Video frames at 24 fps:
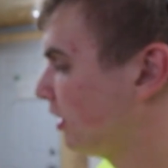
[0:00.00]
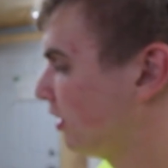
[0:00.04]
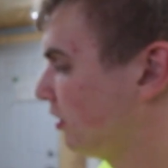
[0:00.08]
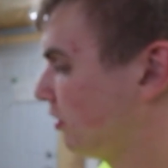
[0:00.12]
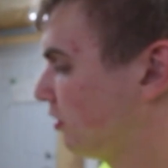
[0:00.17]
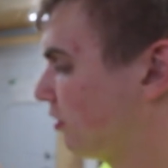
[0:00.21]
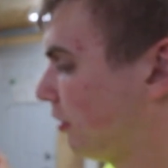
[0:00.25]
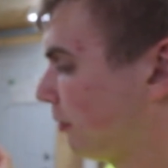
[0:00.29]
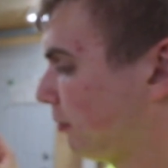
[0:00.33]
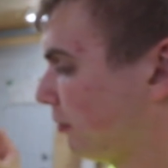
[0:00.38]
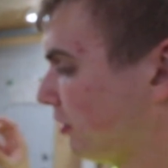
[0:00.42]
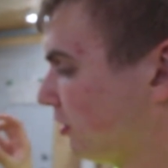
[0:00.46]

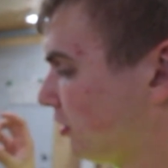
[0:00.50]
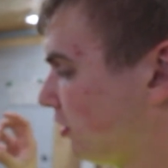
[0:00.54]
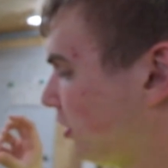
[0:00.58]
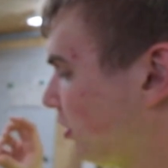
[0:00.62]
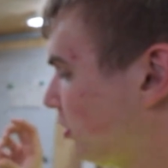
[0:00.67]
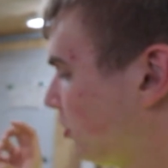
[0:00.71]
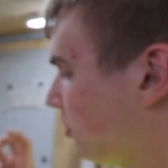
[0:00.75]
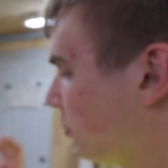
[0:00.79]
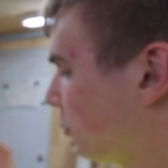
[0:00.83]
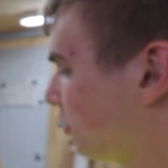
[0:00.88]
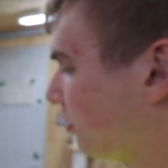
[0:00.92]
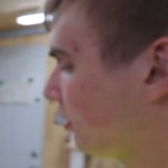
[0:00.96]
So I'm going to
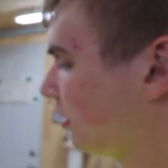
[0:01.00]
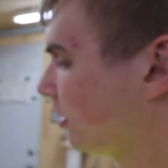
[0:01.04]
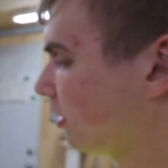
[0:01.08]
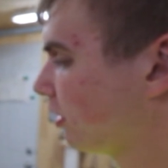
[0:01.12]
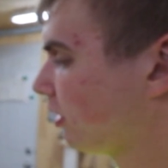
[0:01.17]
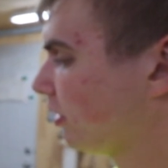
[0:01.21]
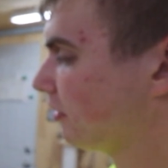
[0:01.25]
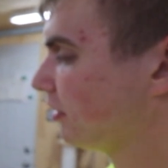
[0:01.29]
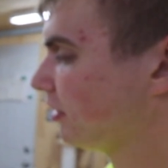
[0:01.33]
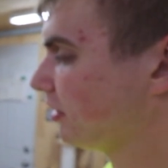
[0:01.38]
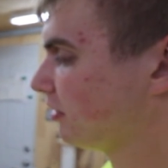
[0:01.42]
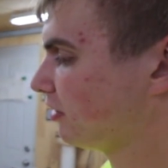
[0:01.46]
start screwing
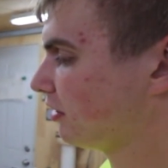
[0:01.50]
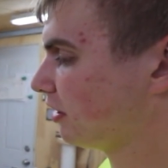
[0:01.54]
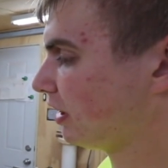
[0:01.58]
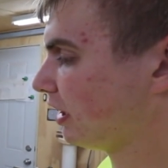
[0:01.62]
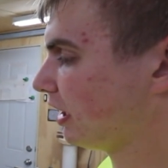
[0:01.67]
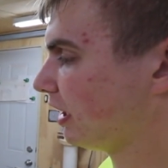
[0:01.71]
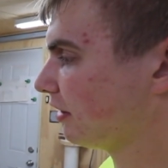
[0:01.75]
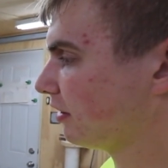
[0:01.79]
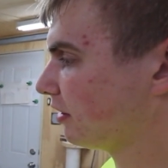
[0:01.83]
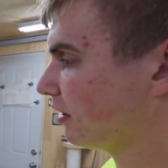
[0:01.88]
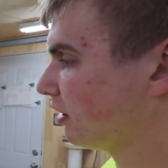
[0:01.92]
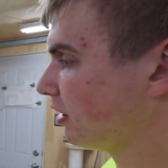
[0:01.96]
all this
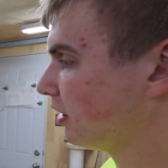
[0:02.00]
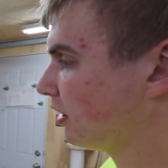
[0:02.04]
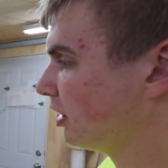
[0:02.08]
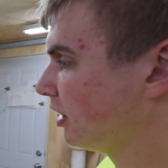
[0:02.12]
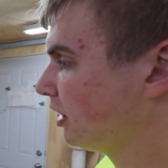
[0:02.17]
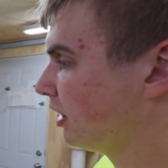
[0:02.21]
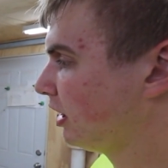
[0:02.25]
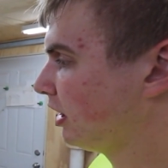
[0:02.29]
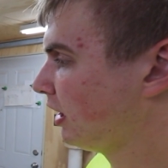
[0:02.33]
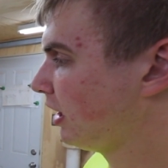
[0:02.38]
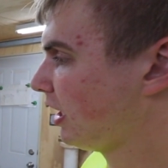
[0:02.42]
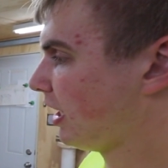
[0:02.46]
together,
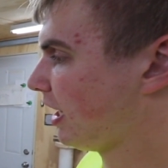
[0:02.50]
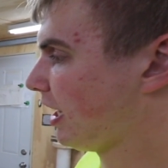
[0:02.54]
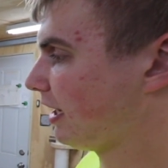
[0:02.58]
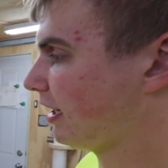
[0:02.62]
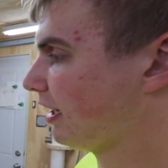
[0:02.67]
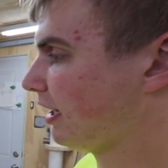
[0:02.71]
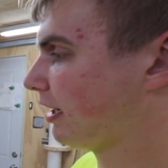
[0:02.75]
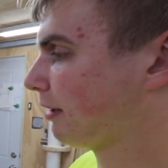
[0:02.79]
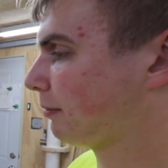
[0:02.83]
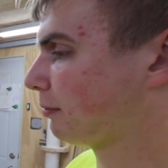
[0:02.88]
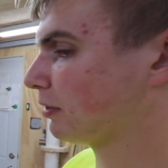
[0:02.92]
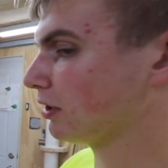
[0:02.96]
and
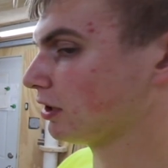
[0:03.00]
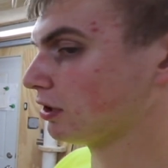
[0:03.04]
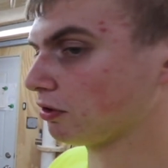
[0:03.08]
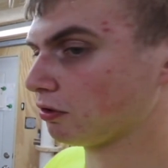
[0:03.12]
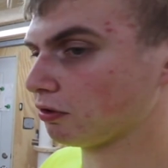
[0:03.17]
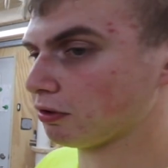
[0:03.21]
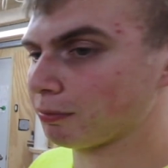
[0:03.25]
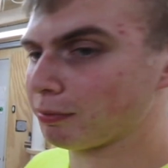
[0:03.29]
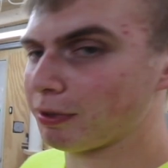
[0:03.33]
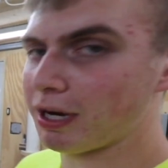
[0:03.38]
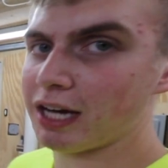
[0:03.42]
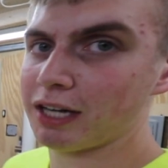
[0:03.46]
then I'm going to do
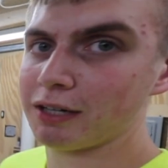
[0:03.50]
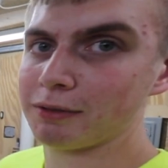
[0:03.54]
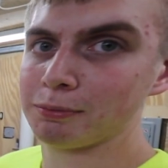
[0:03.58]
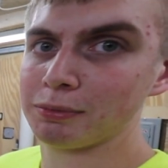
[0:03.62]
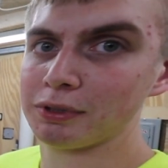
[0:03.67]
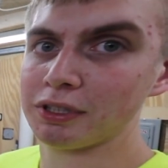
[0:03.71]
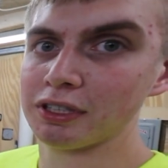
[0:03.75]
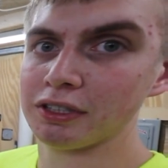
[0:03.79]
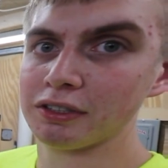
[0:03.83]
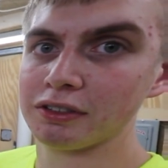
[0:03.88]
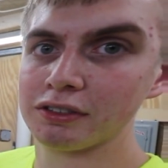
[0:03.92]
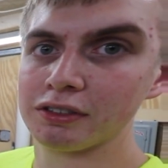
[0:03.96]
the bottom
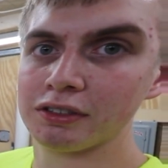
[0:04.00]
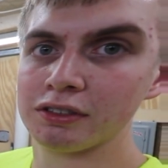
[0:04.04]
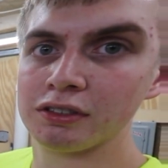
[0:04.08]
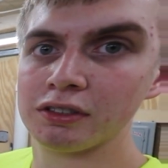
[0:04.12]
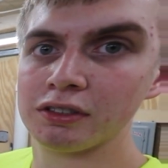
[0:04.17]
piece.